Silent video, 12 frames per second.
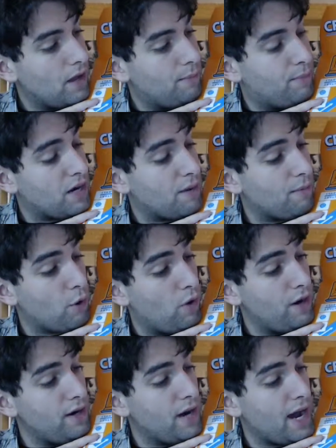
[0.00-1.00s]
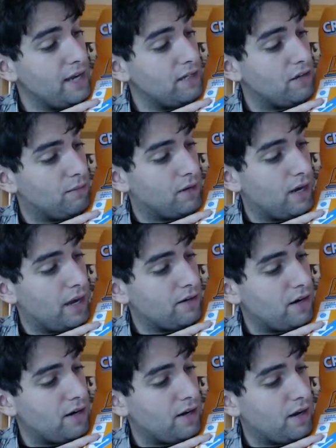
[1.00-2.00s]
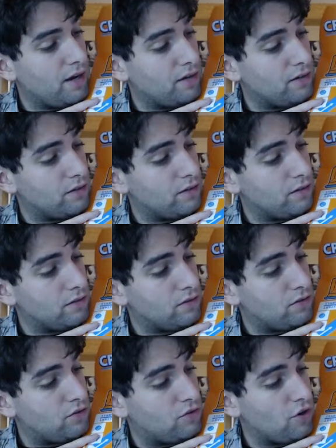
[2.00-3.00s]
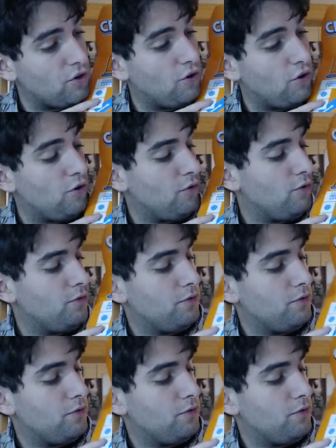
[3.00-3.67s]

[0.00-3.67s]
Pick up 1 item, land on a circle